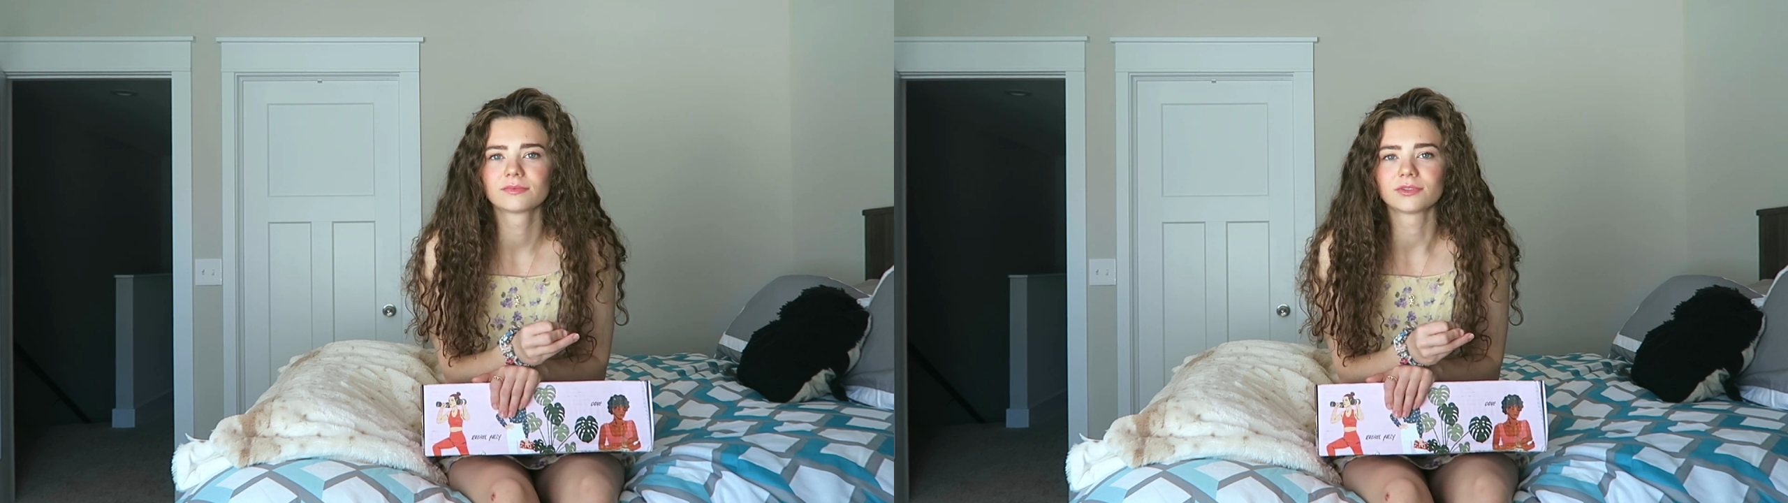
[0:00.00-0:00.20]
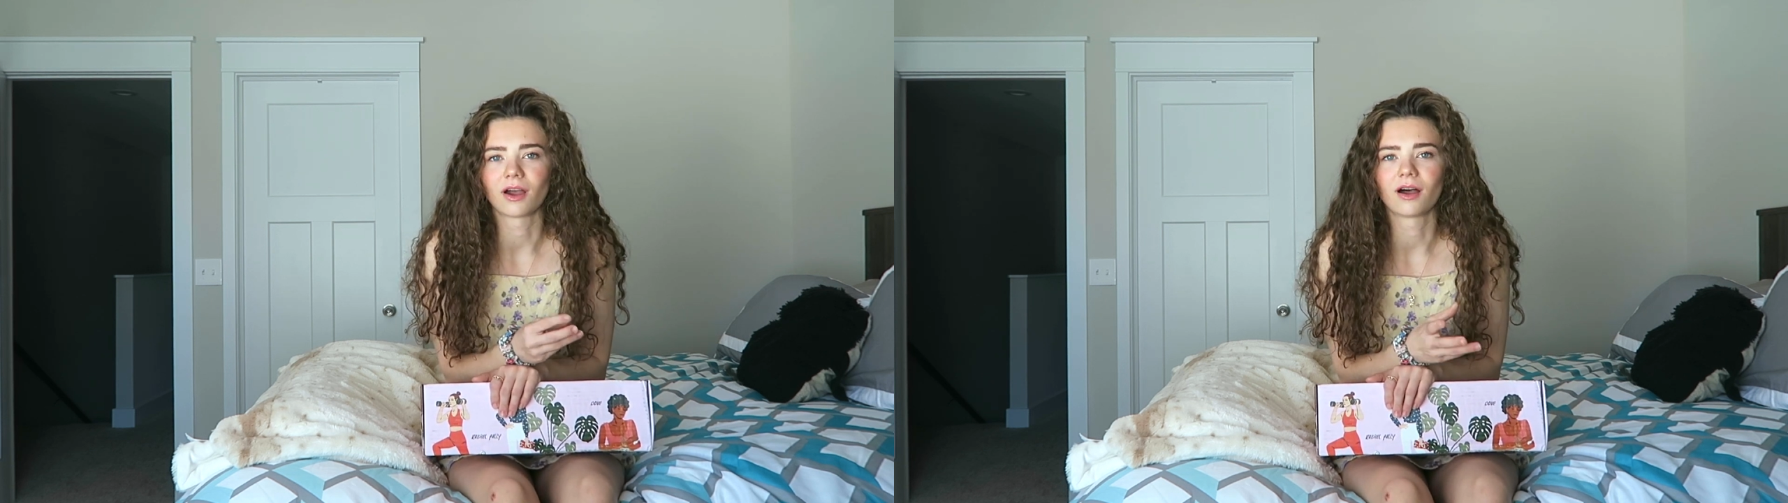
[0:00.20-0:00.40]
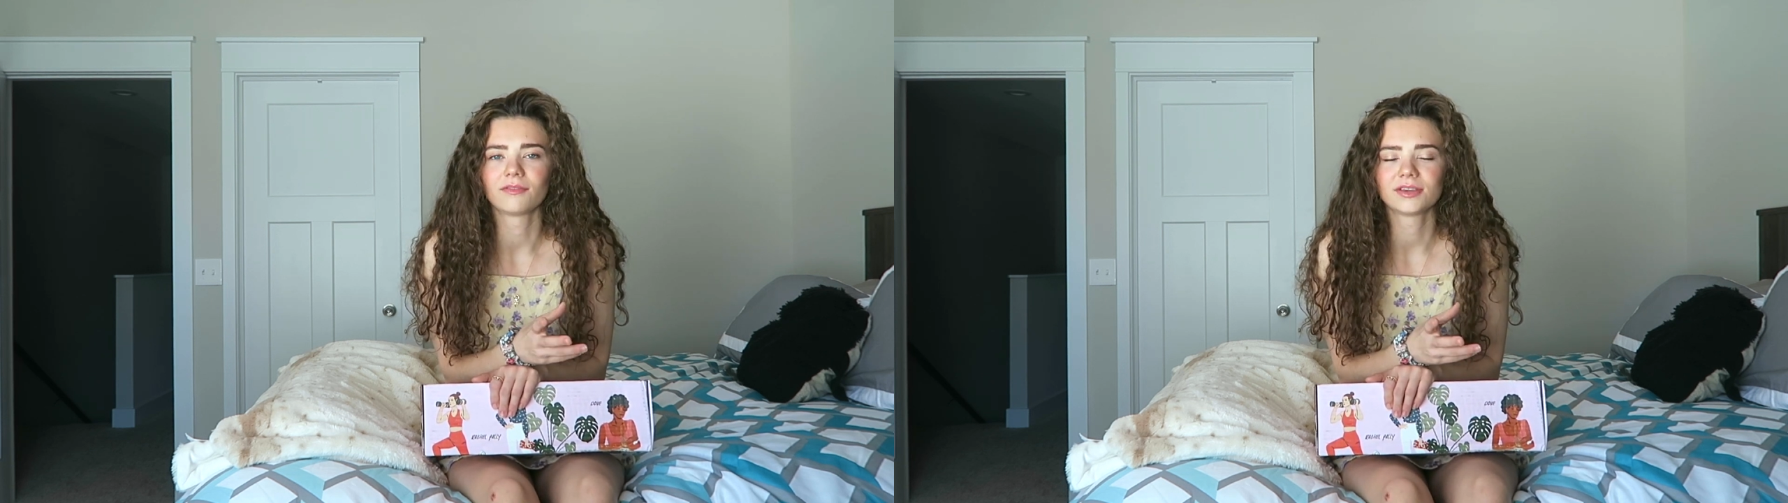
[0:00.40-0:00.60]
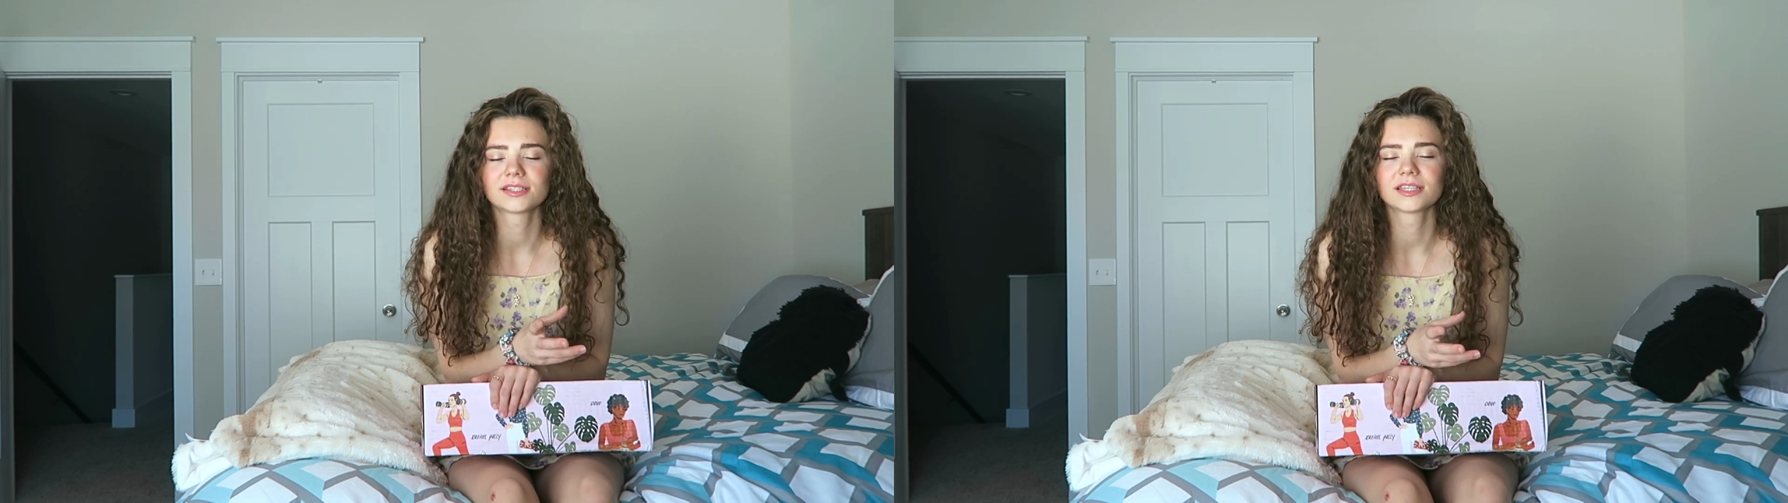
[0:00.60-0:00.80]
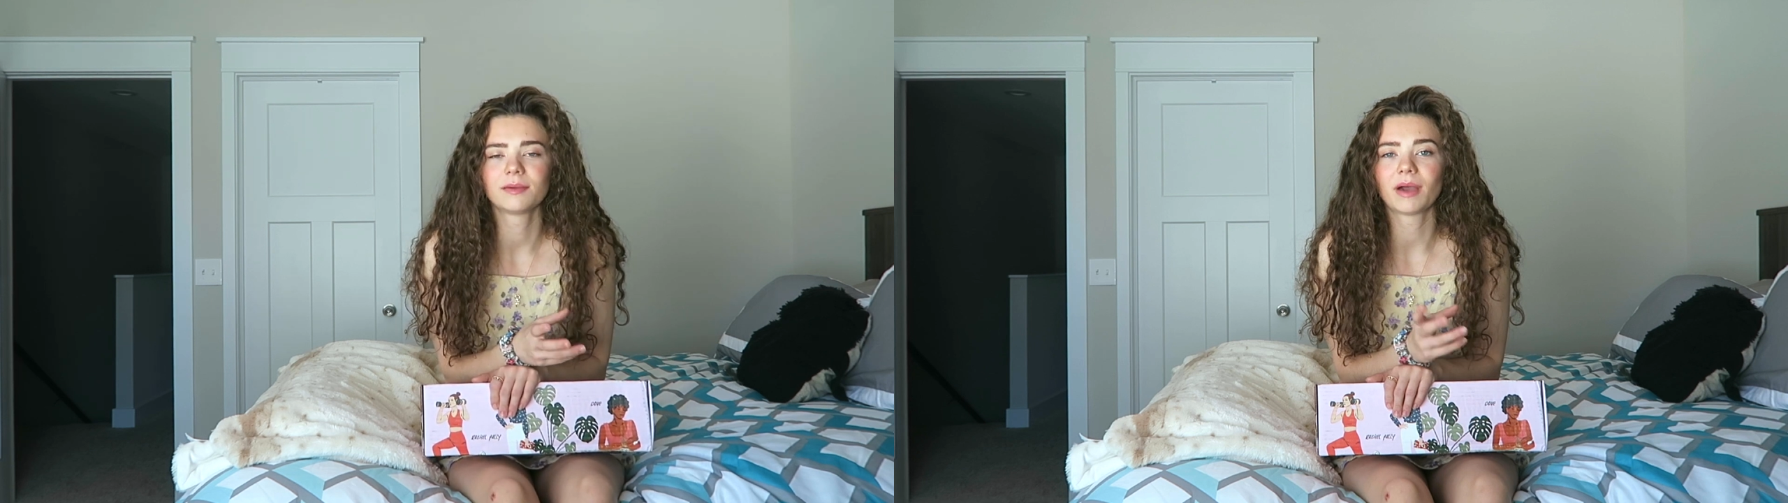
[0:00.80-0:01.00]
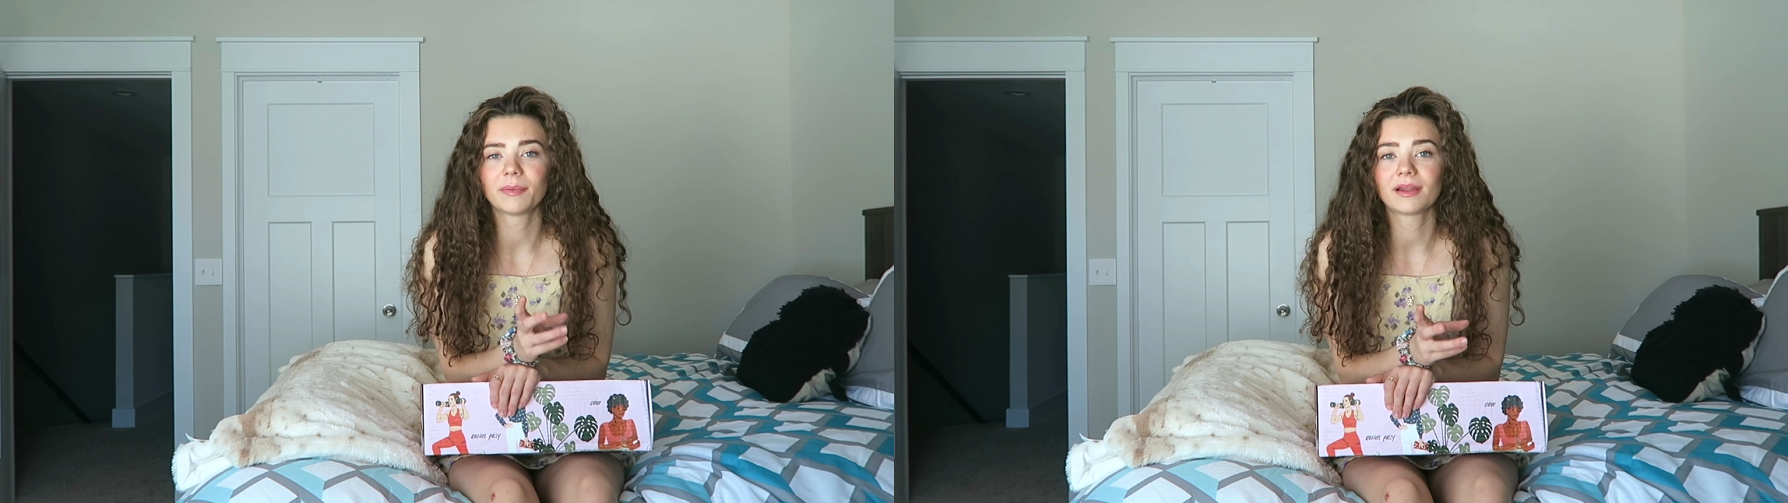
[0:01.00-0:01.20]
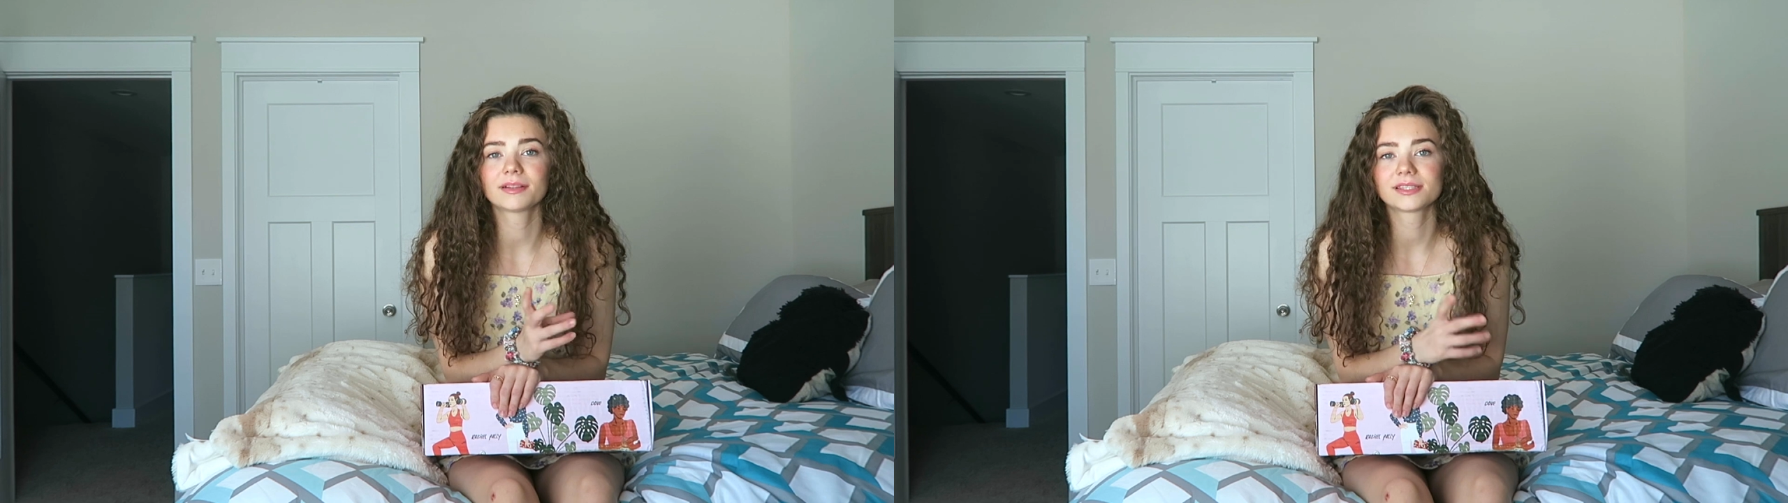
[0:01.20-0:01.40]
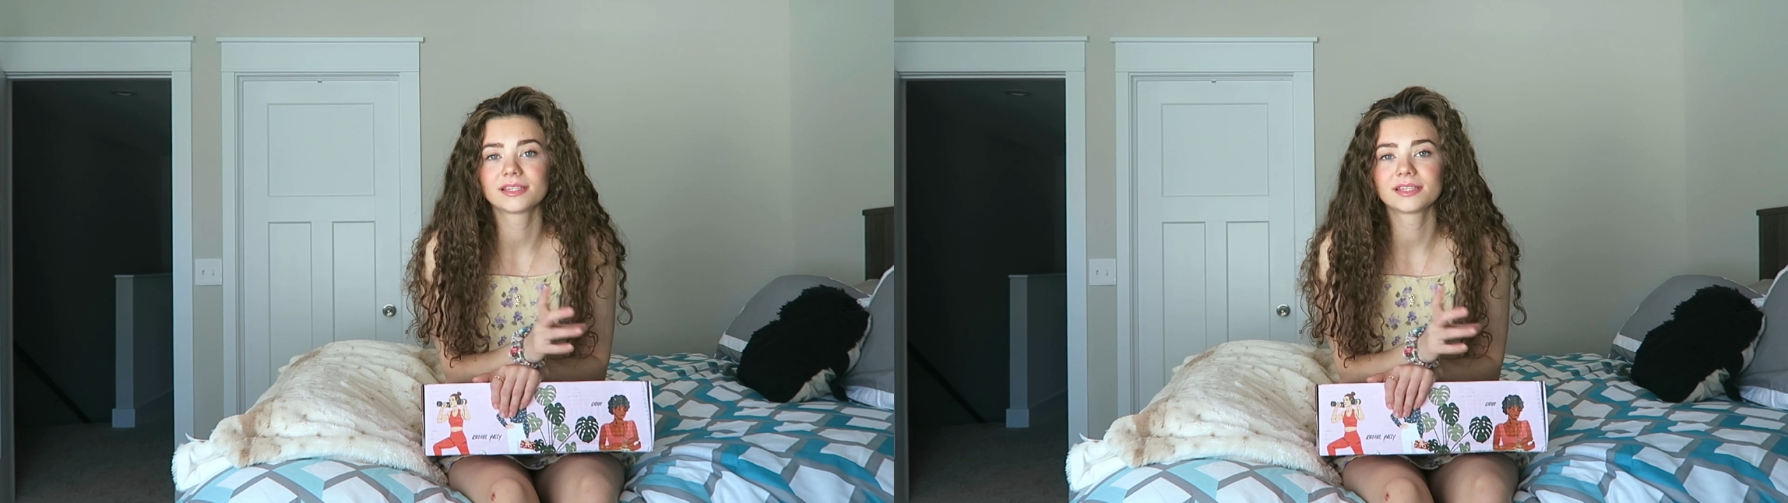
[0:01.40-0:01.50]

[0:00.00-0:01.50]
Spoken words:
not obviously, my parents